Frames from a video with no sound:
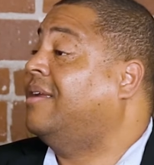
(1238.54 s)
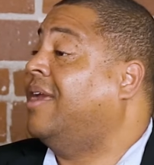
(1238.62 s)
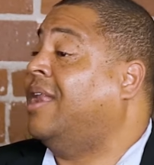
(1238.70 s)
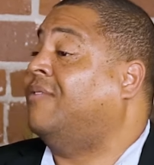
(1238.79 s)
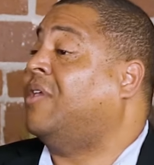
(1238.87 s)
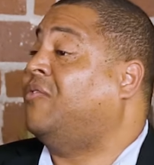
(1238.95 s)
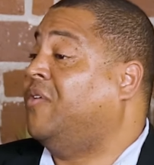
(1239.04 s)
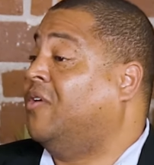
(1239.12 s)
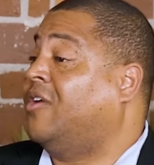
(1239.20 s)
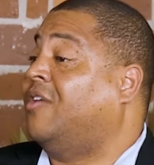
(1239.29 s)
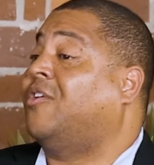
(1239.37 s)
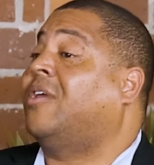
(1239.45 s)
And if they feel
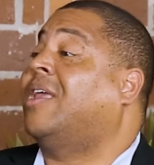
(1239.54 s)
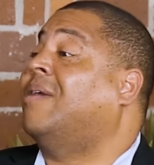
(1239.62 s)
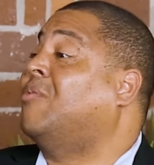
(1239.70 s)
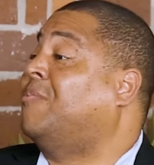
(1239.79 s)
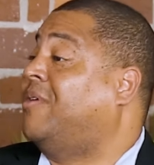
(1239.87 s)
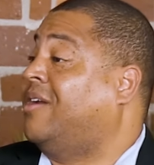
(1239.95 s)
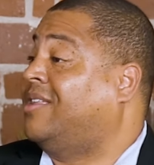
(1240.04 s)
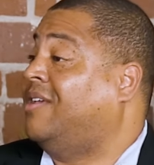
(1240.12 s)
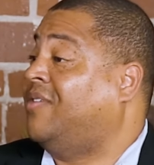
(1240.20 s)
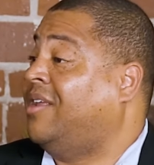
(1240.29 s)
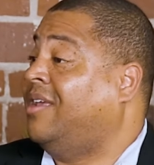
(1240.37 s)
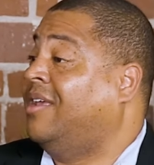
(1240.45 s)
good, they're going to get more
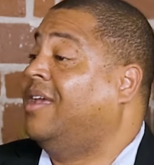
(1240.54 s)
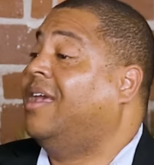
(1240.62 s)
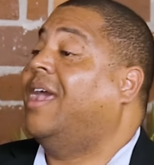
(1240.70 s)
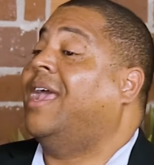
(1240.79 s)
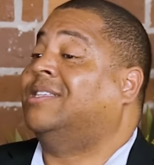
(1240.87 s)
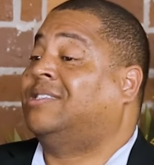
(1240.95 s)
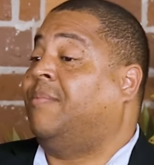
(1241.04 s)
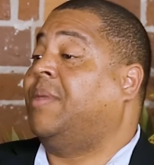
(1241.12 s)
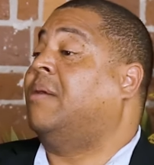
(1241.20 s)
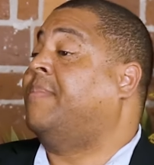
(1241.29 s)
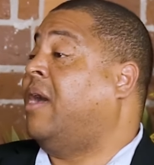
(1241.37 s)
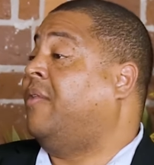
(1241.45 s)
productivity. And
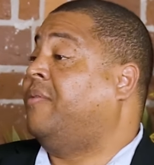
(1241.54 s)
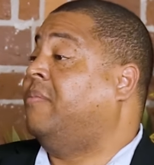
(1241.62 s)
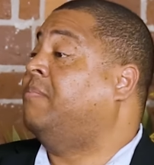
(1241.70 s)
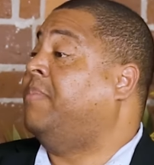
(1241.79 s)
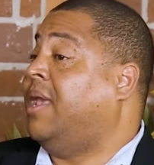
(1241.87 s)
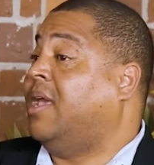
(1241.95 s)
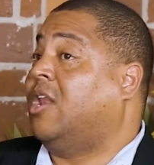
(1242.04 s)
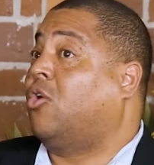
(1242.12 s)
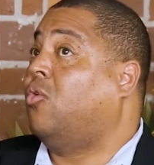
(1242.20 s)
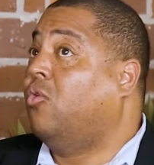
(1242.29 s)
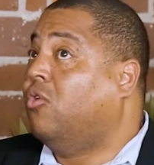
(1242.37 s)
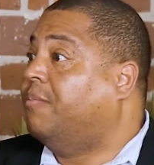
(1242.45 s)
something about being in a
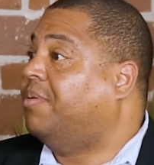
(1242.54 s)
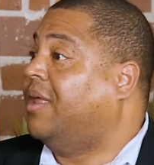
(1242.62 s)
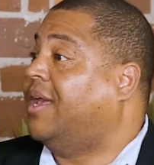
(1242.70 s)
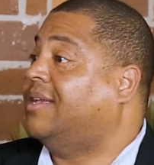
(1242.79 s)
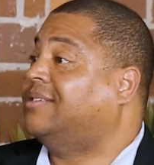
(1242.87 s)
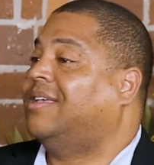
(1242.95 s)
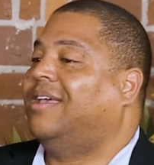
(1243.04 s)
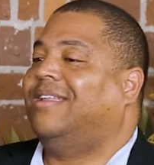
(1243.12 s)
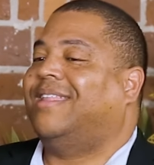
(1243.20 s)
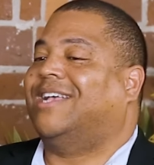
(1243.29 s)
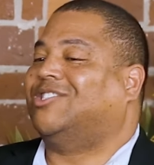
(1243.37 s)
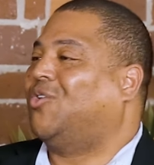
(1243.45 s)
cool place
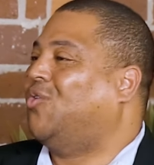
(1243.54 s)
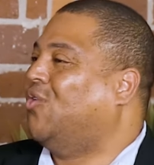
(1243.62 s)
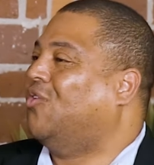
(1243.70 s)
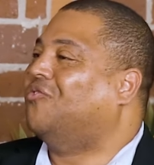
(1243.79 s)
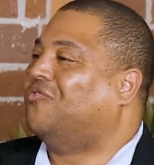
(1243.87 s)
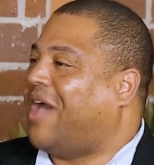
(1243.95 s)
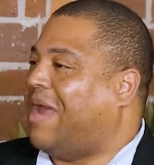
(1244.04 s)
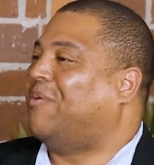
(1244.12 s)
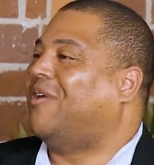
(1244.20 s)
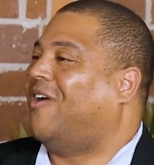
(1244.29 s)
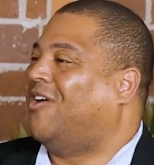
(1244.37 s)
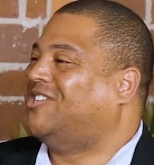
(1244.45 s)
that has a cool,
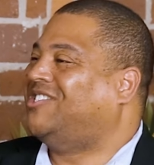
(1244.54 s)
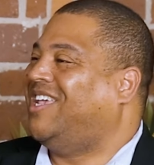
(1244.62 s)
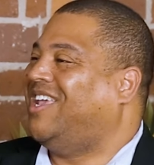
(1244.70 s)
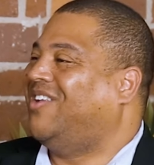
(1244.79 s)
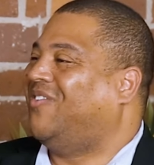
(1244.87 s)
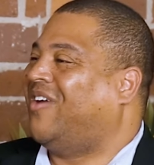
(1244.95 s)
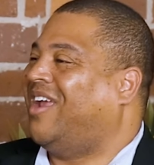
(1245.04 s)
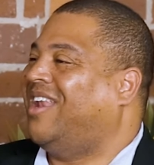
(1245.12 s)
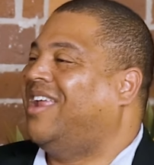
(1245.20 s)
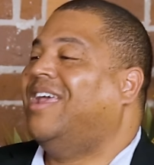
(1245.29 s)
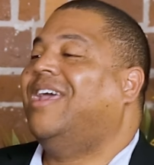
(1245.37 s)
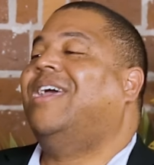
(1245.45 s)
vibrant art scene, right?